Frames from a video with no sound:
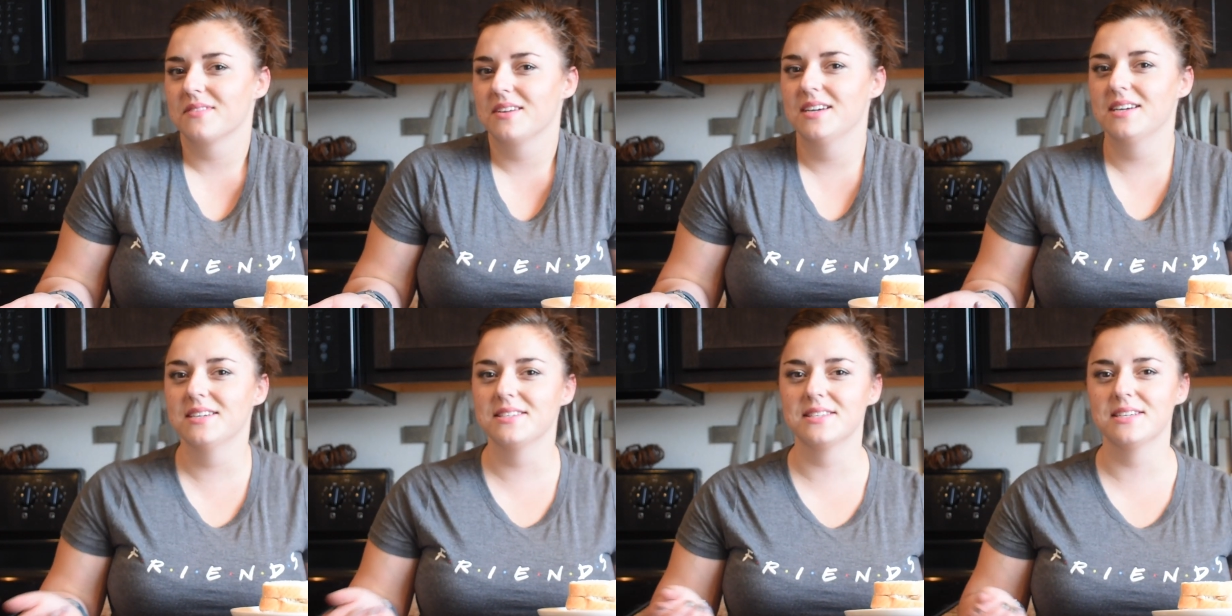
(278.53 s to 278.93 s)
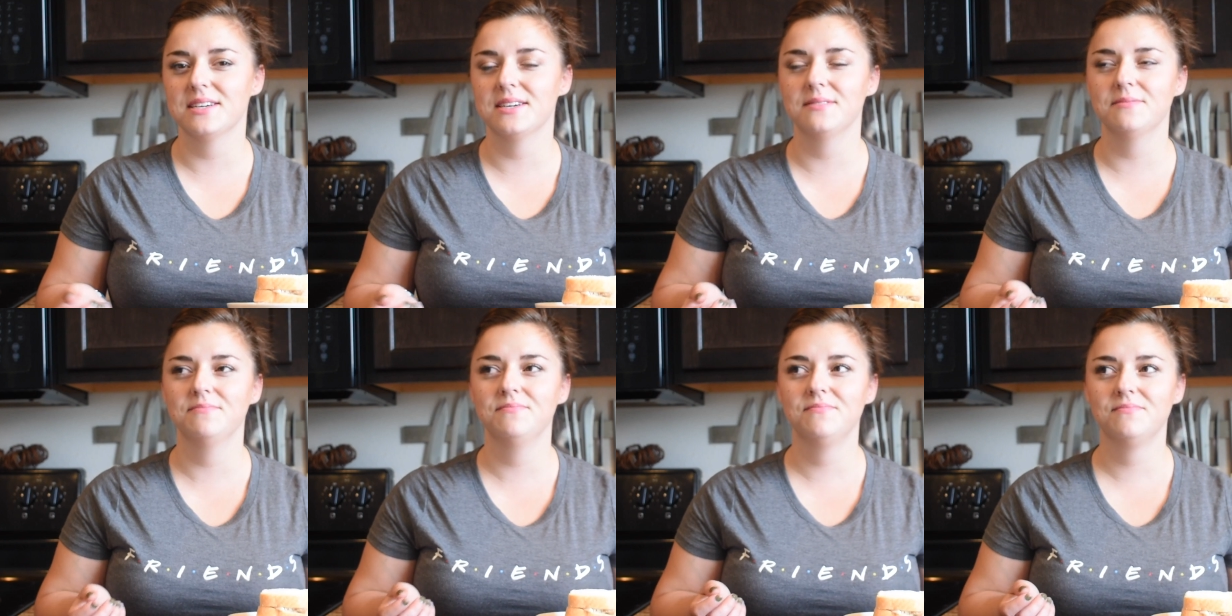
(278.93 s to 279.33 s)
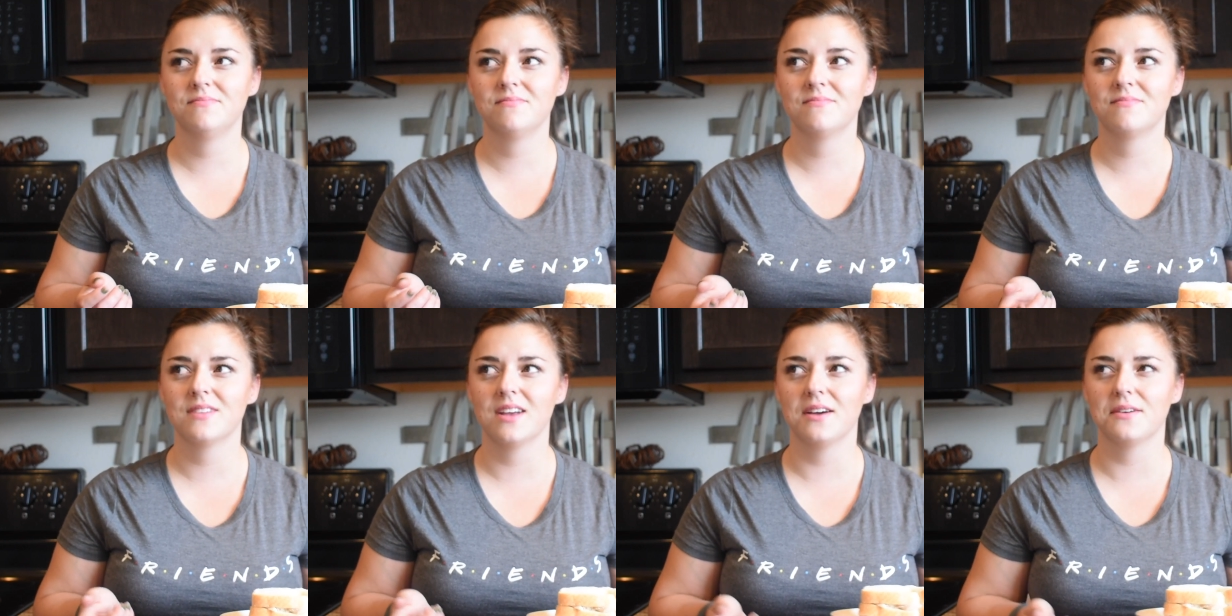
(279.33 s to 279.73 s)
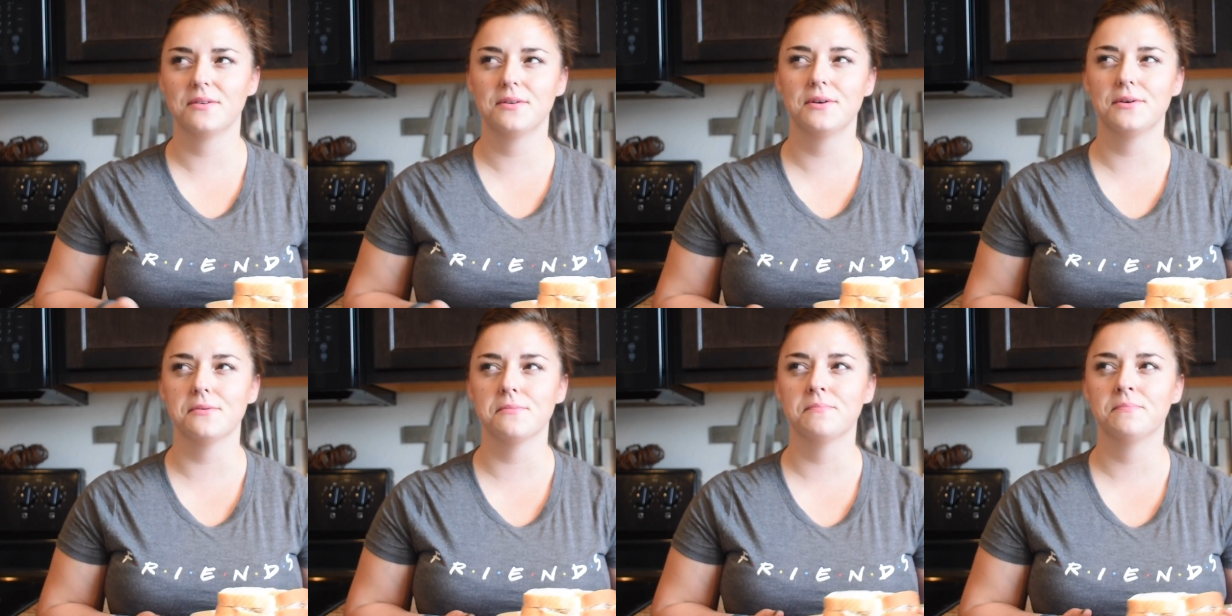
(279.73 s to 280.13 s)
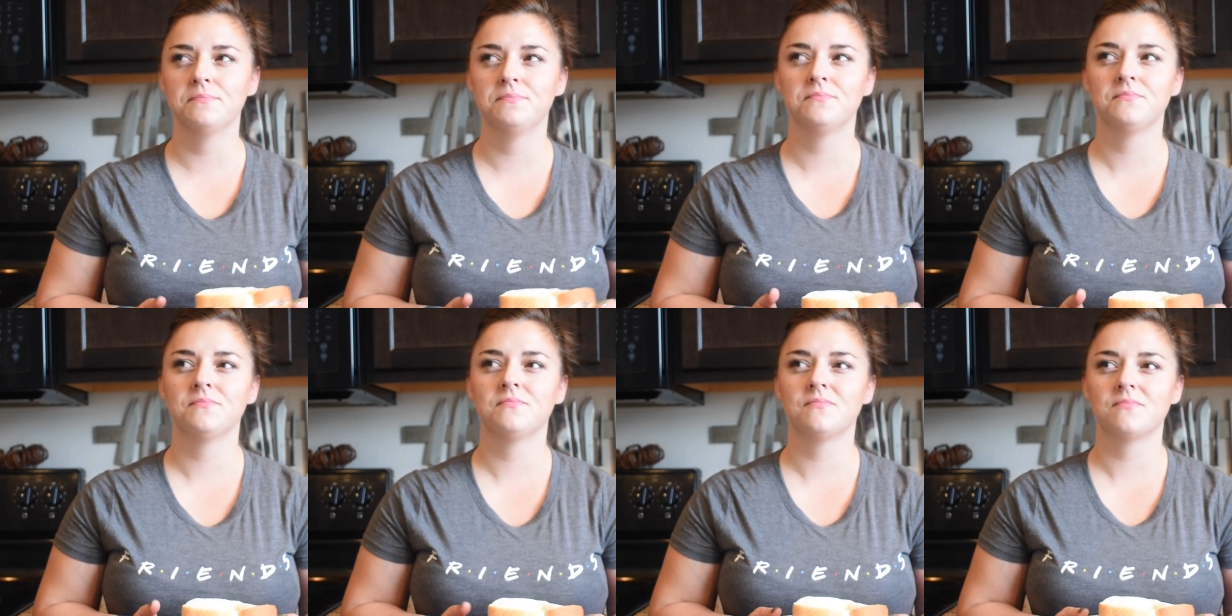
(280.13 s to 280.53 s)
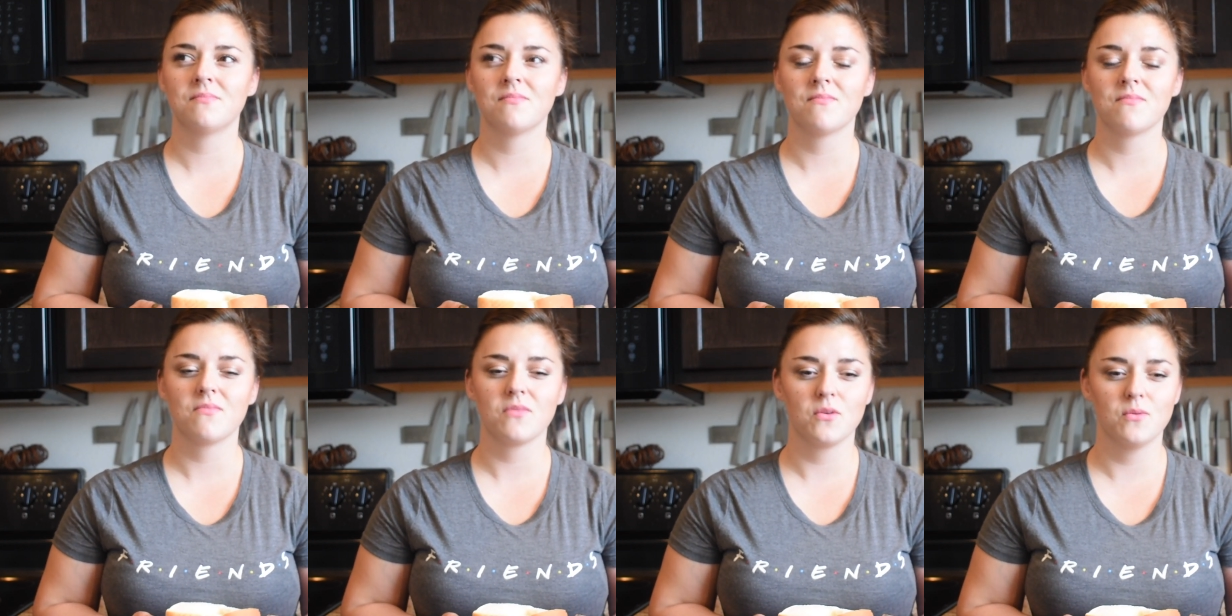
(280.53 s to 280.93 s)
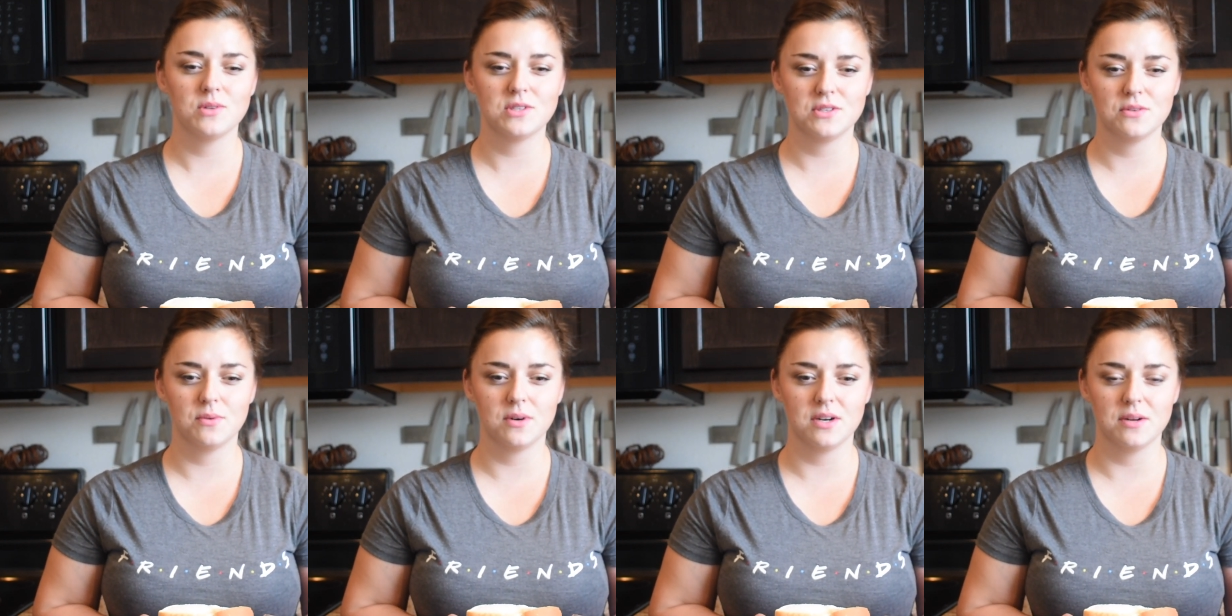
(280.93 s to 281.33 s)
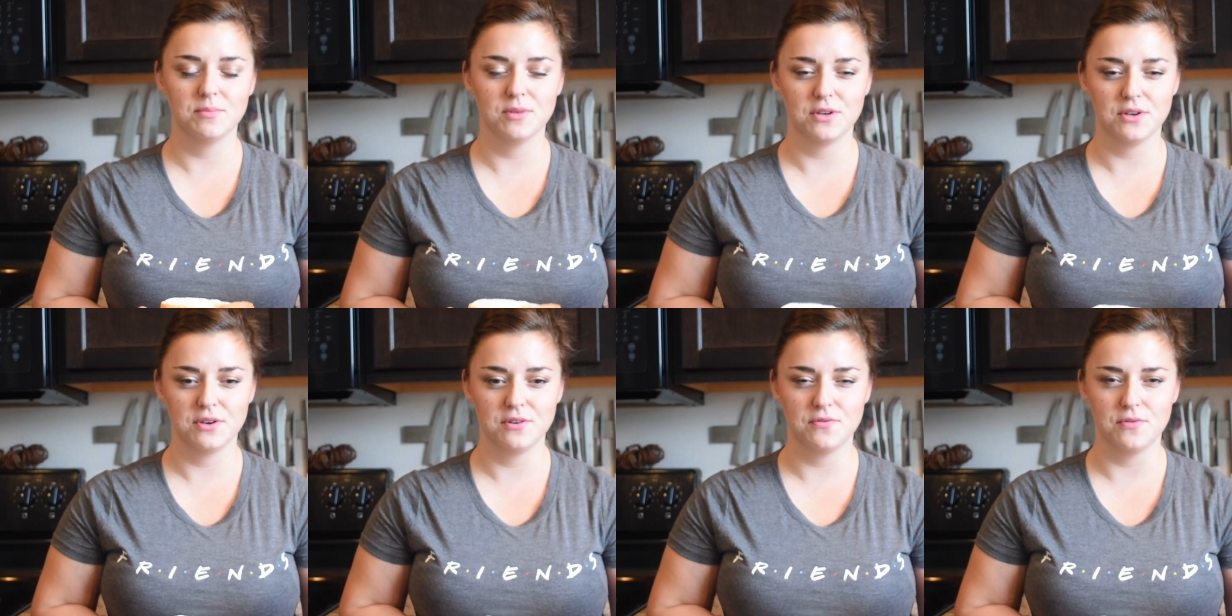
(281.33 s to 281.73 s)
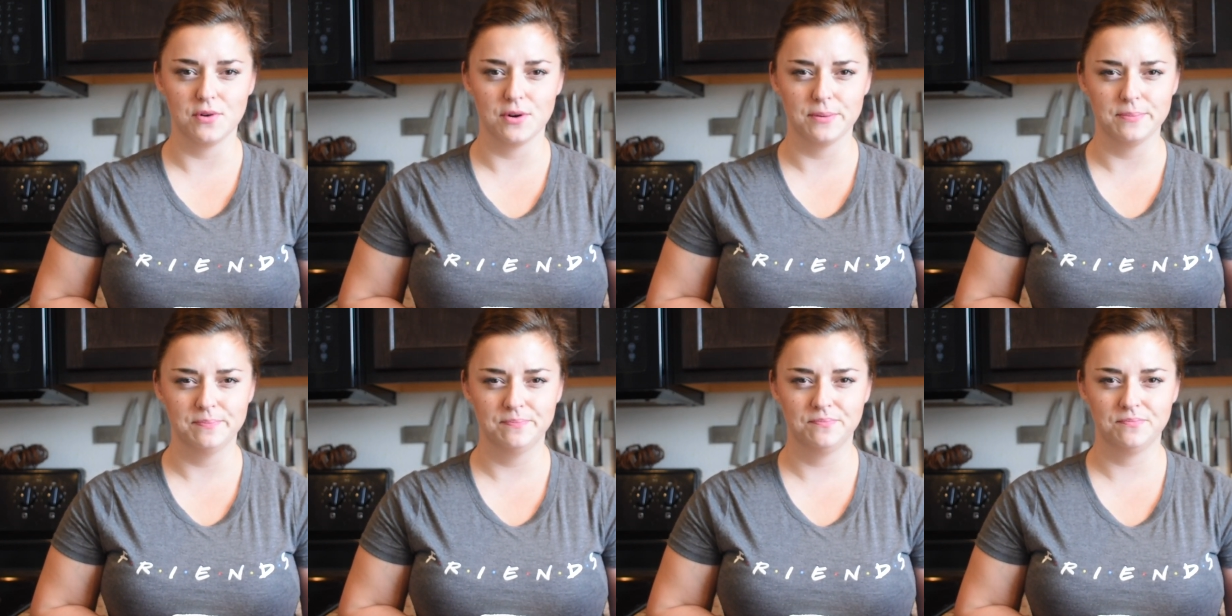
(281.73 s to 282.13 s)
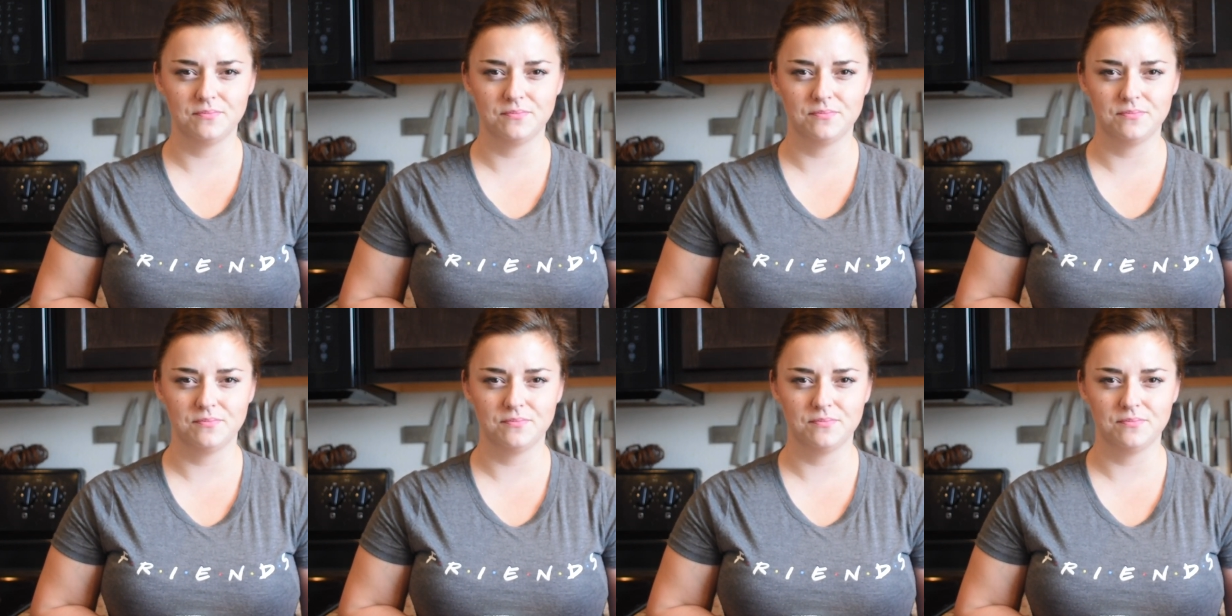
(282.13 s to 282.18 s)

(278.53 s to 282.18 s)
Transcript: Is it, I don't know, what's the word I'm looking for?